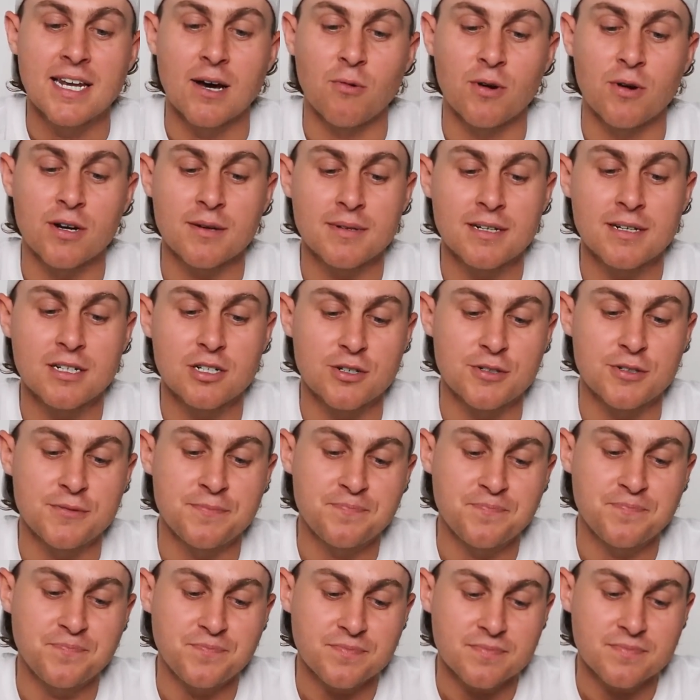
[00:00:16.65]
Now what I'm going to
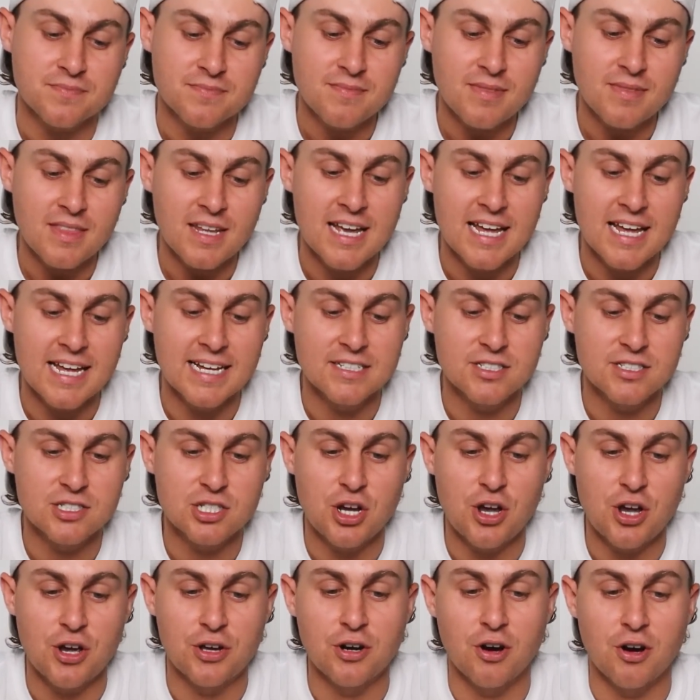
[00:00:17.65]
do
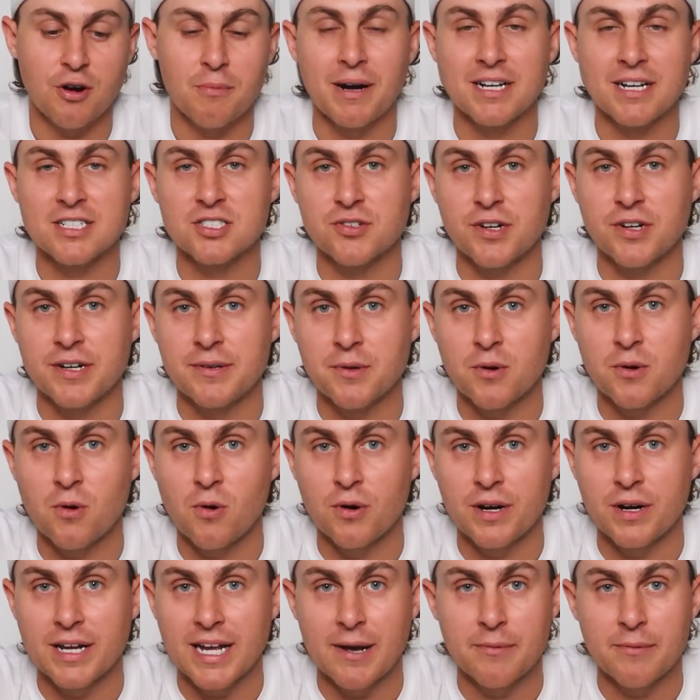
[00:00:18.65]
is turn on my screen
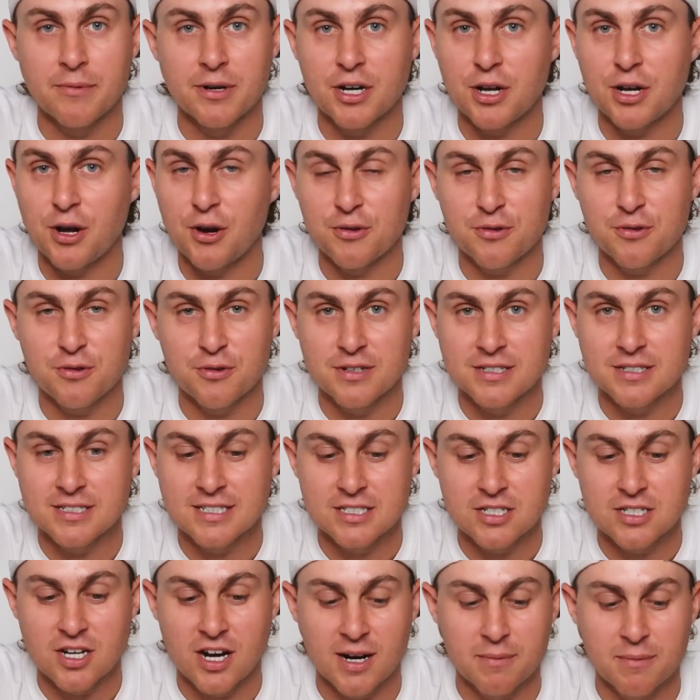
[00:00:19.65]
recording and I'm going to go through
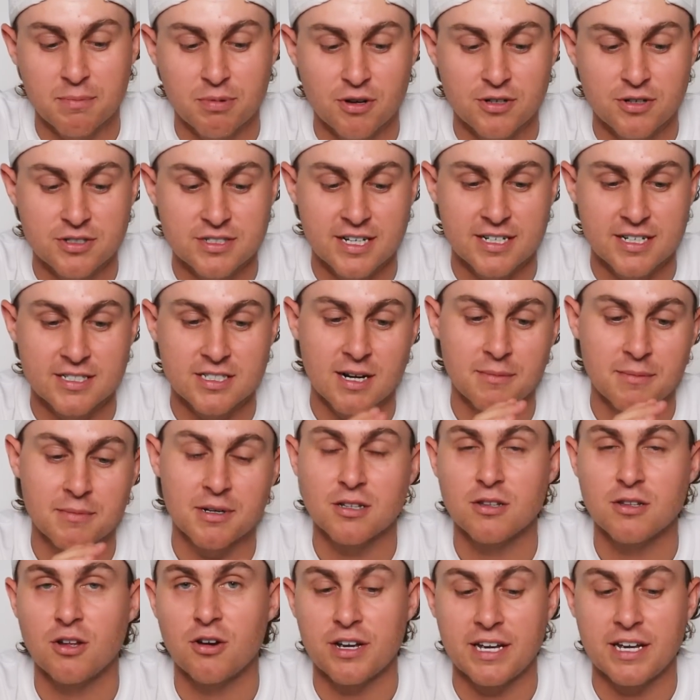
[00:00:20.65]
this entire process. I'm
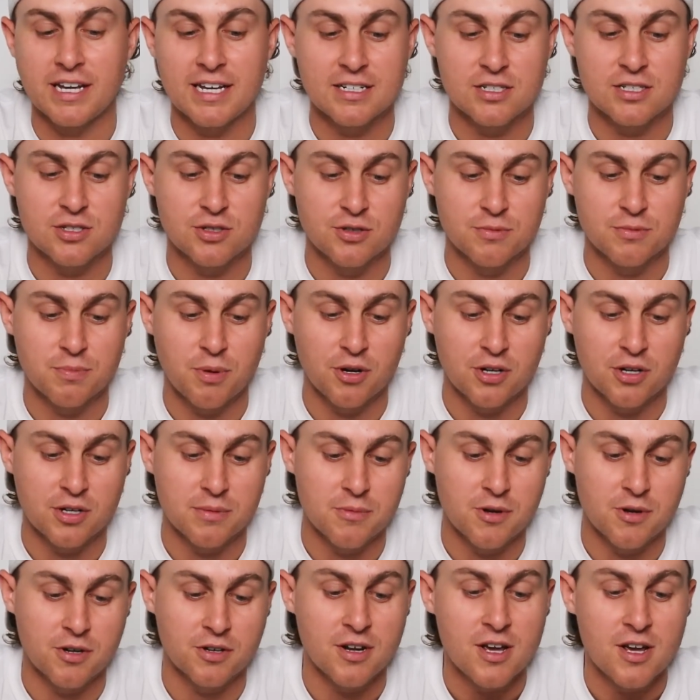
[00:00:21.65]
going to log in to
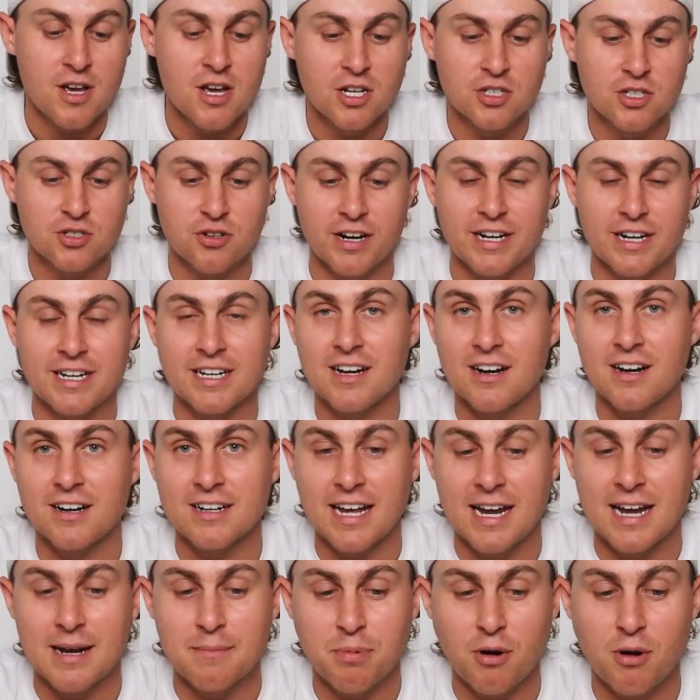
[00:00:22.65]
Pokemon trading
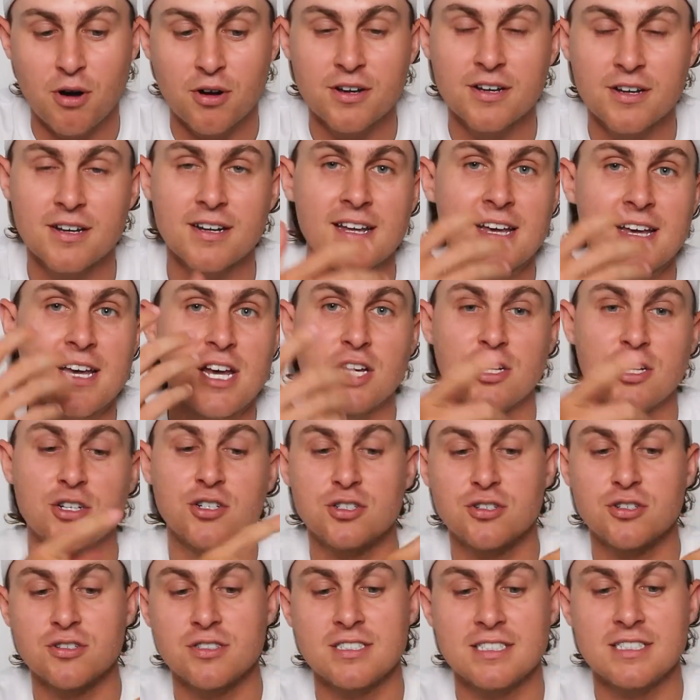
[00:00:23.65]
card game Pocket.
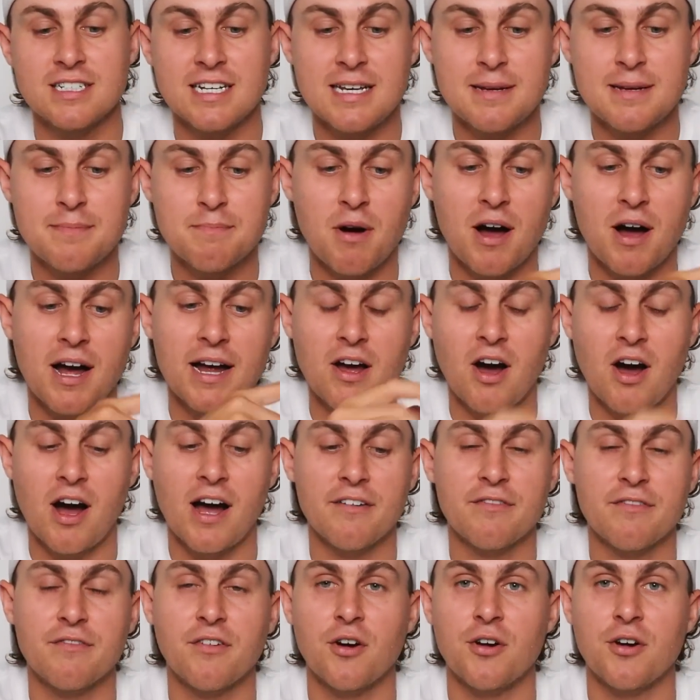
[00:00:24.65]
You should see my
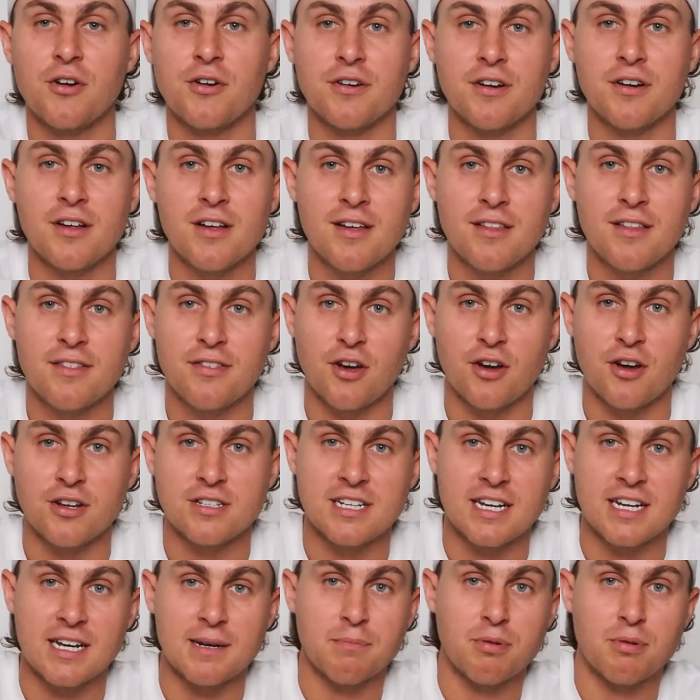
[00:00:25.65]
iPhone
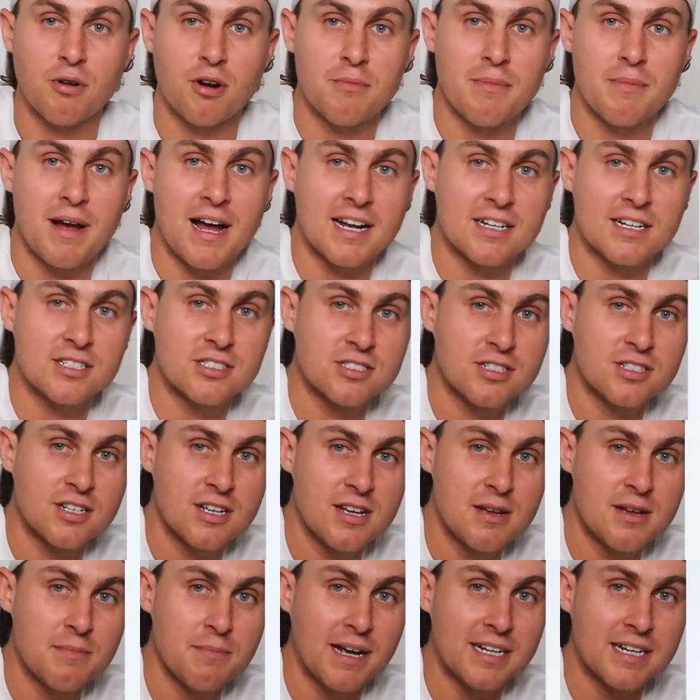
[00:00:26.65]
13 Pro Max.
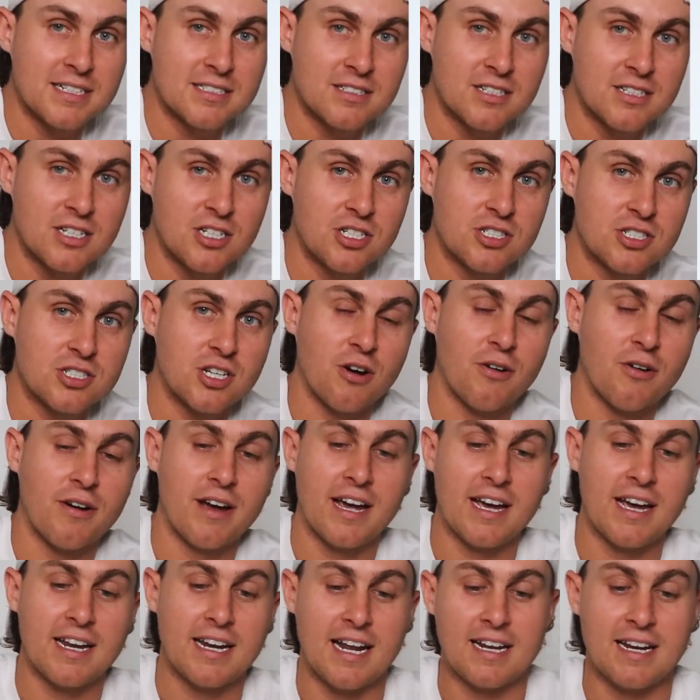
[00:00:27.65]
Basically, just go
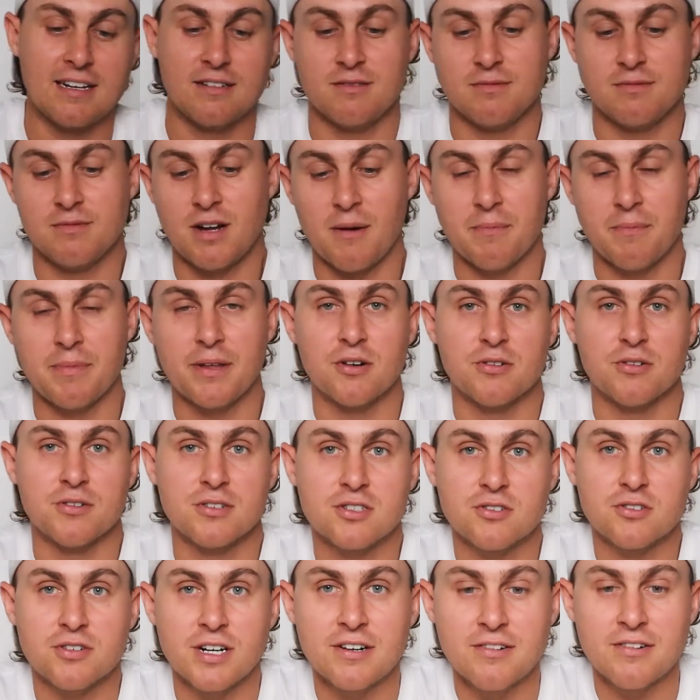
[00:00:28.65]
ahead and up there on
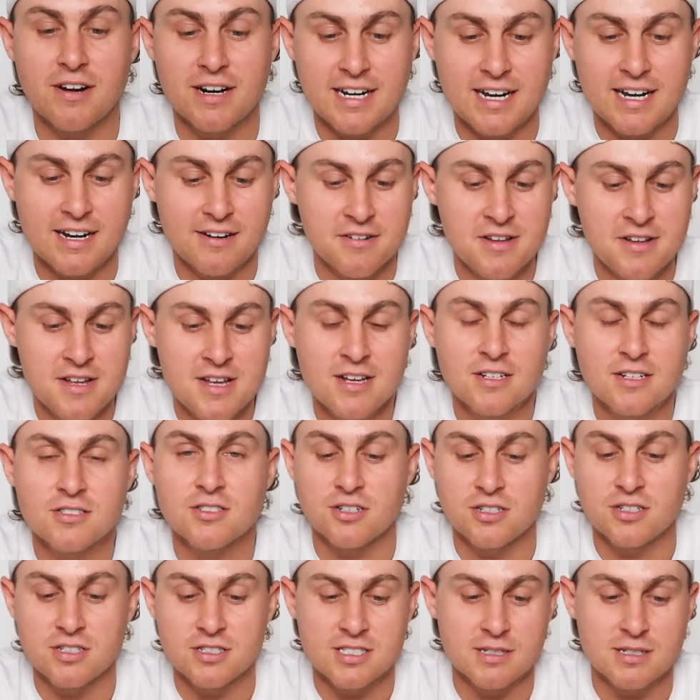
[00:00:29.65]
your screen right now.
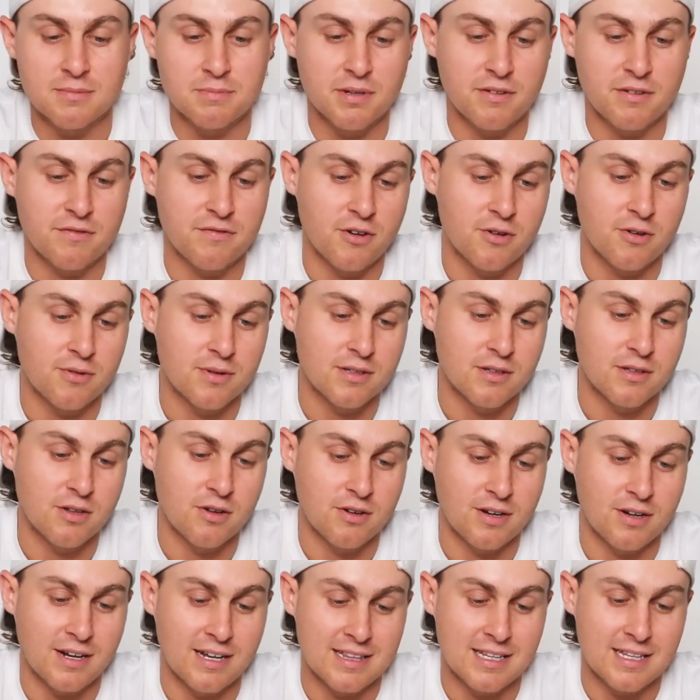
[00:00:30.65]
So just simply follow
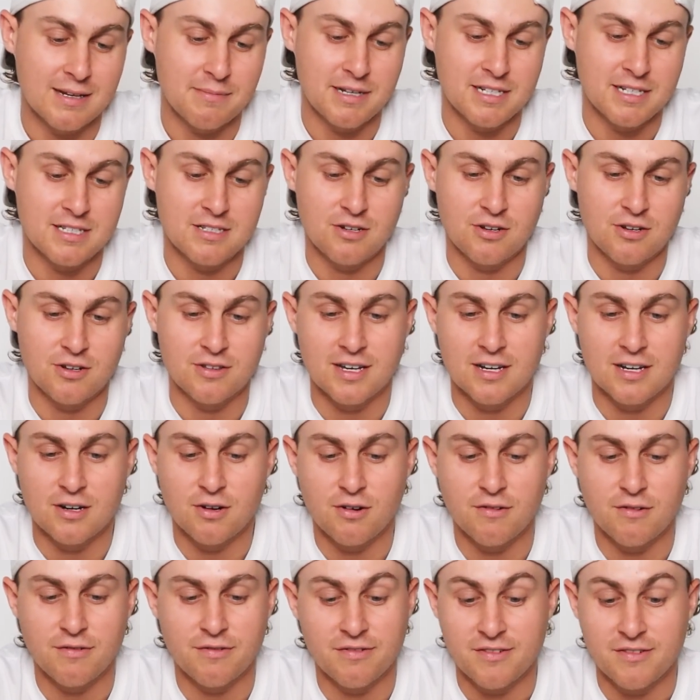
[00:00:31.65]
along and let me turn
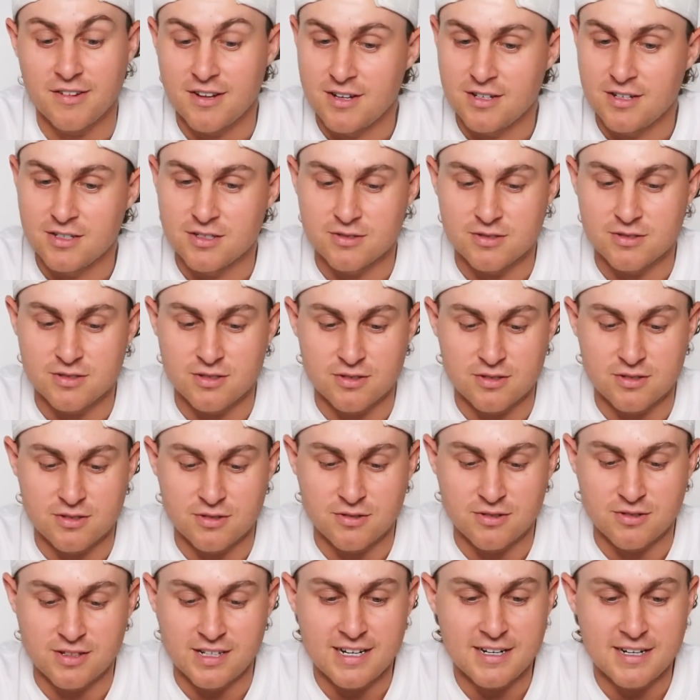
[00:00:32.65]
that off. It's not
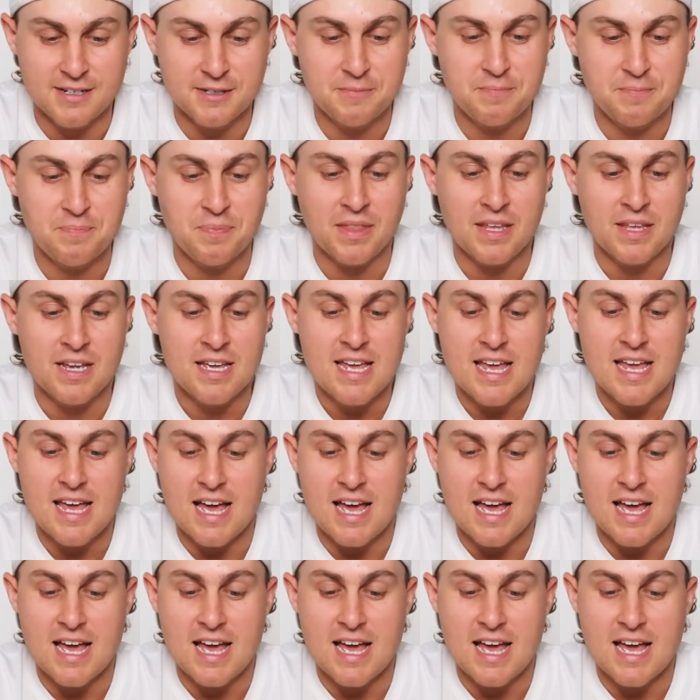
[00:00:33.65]
too loud.